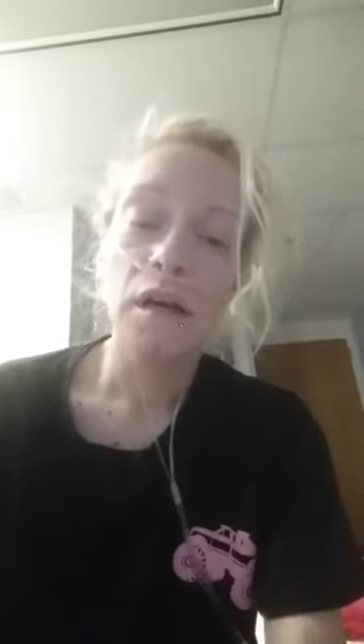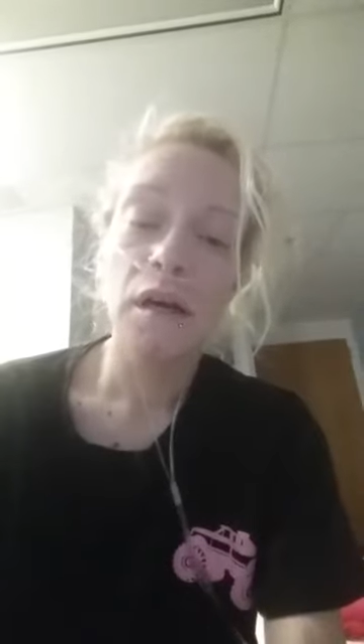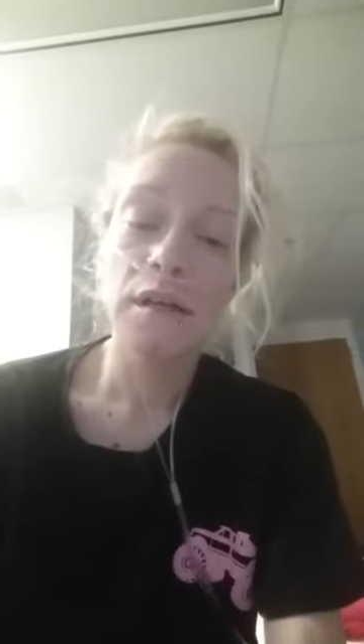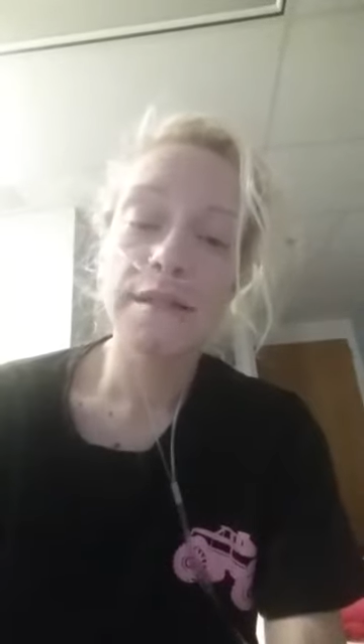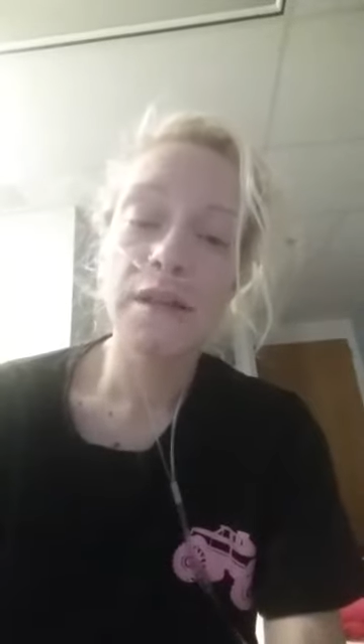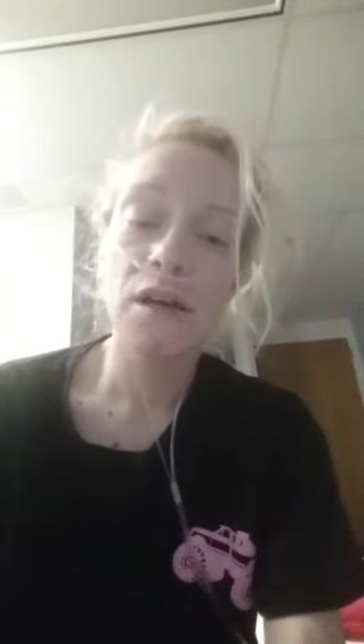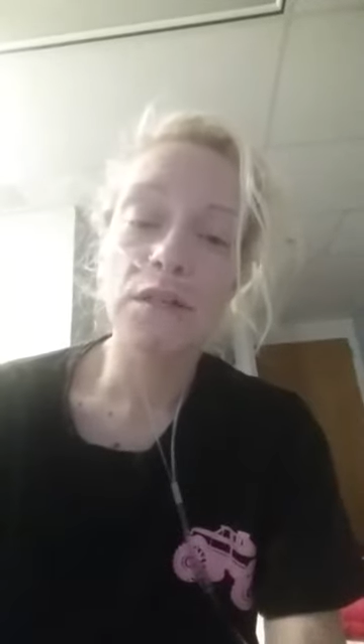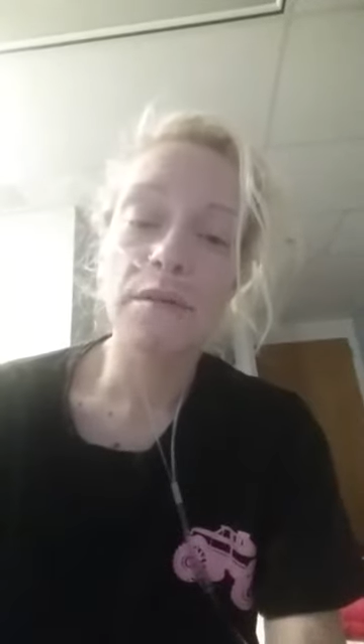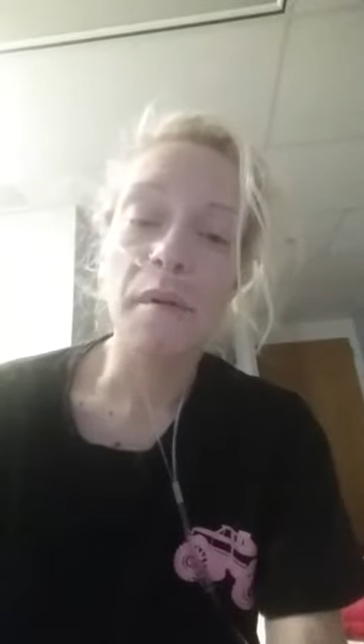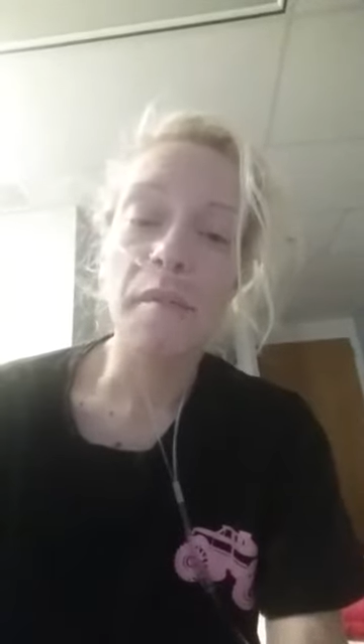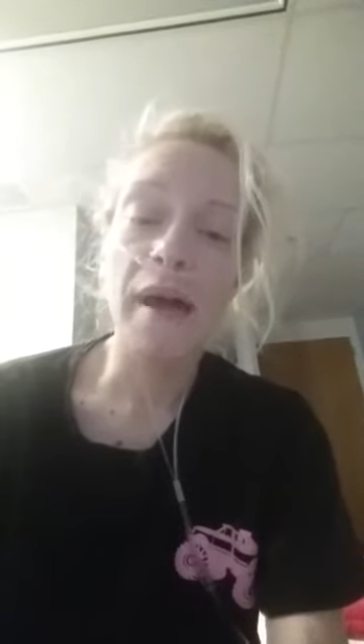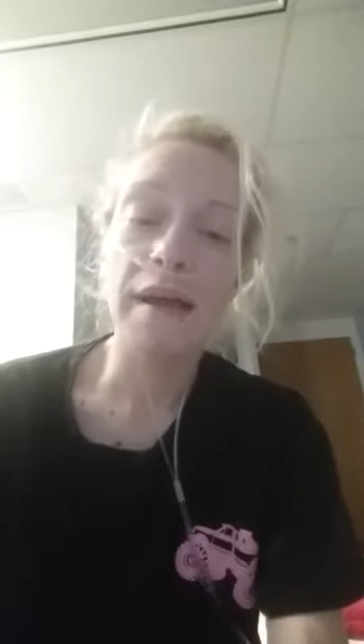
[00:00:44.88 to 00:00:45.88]
It's
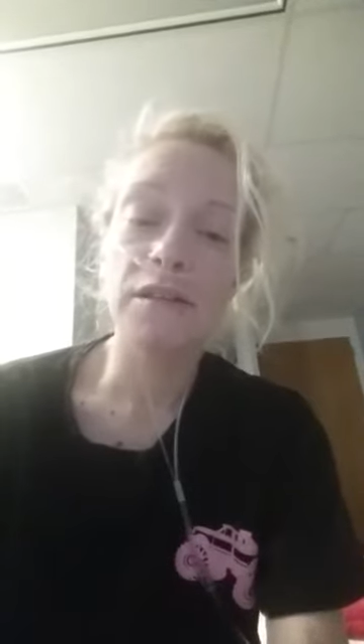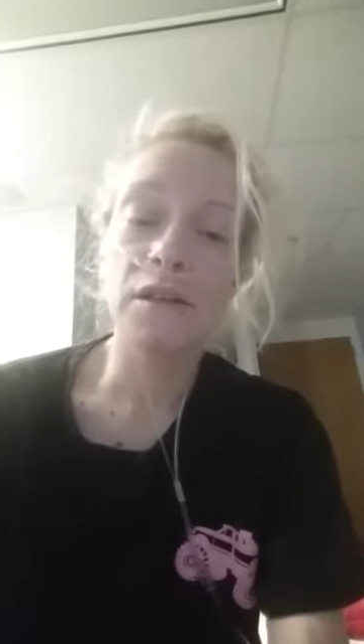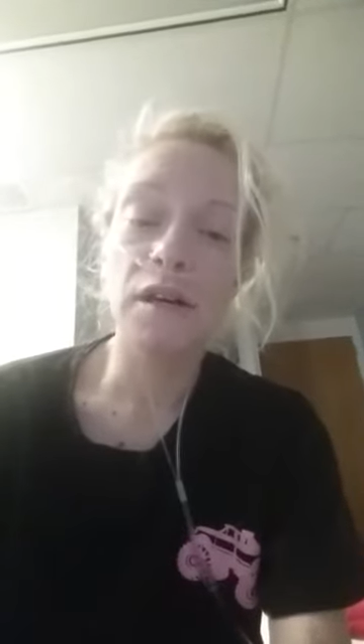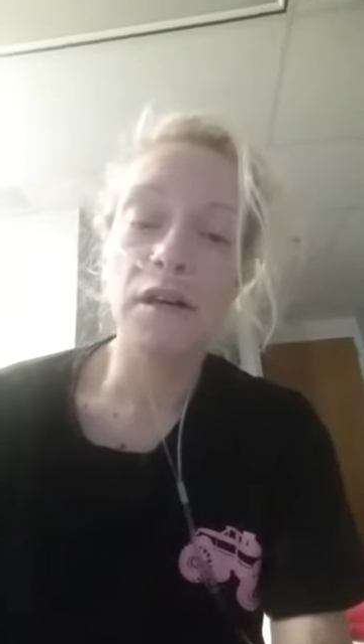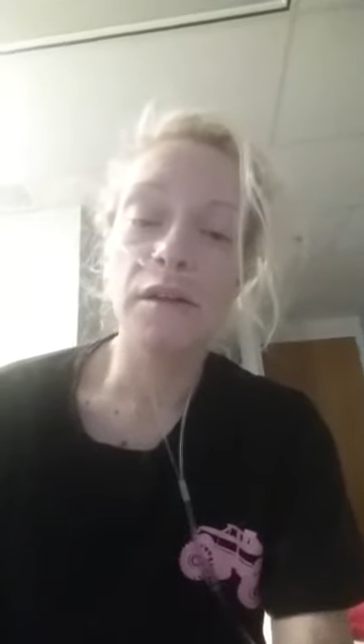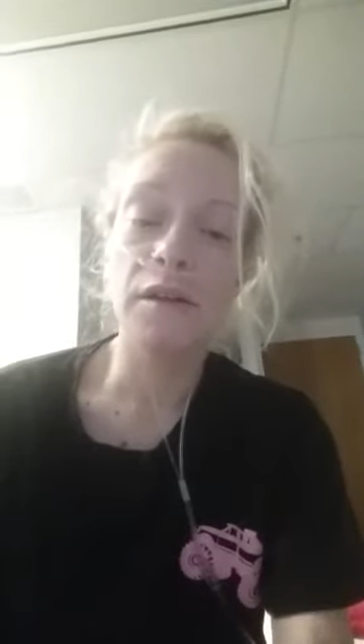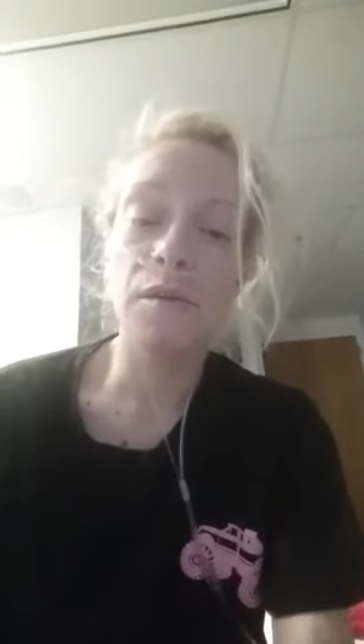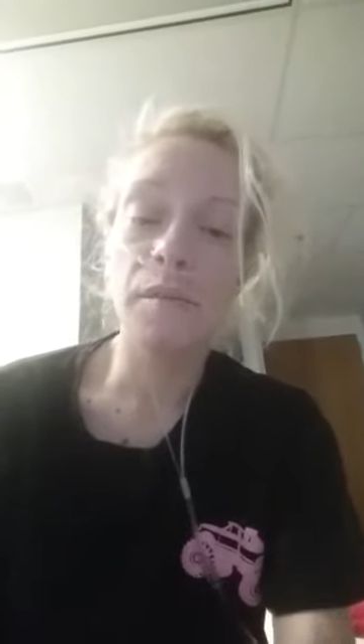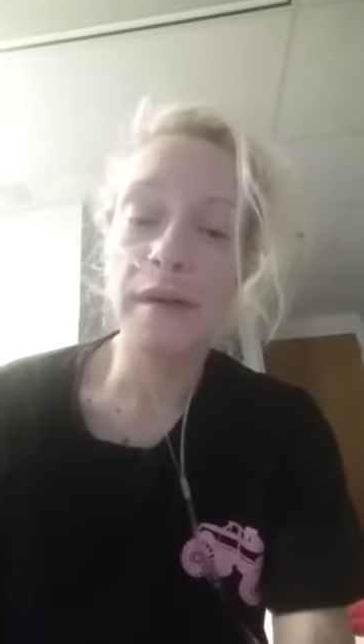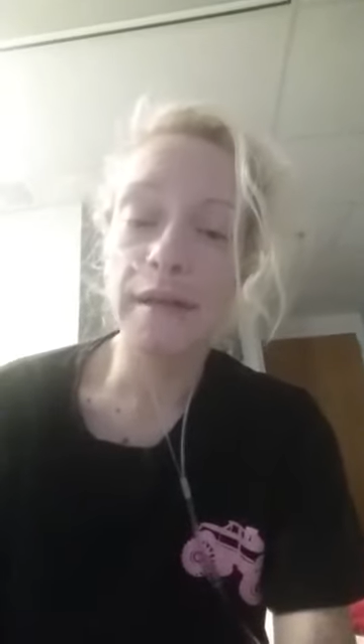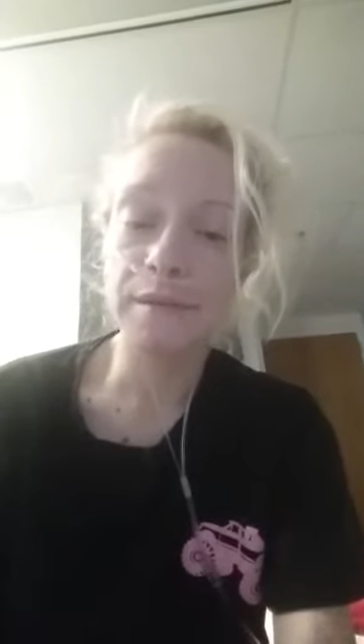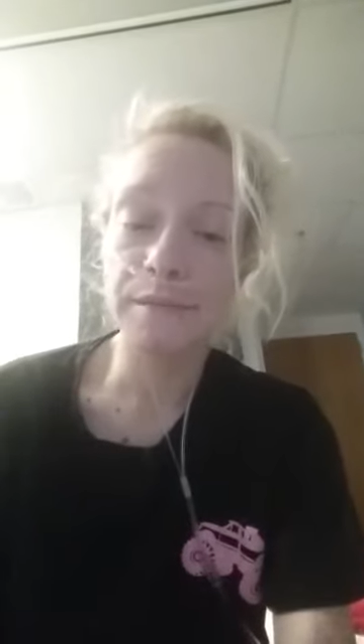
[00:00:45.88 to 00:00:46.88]
causing my back to hurt a little
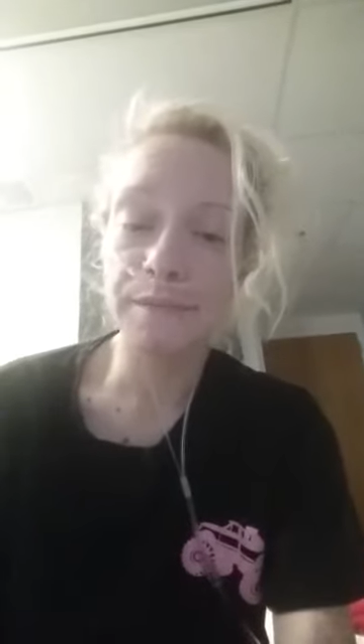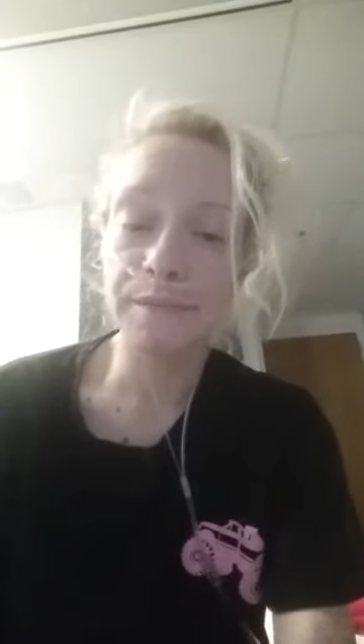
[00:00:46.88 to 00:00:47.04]
bit.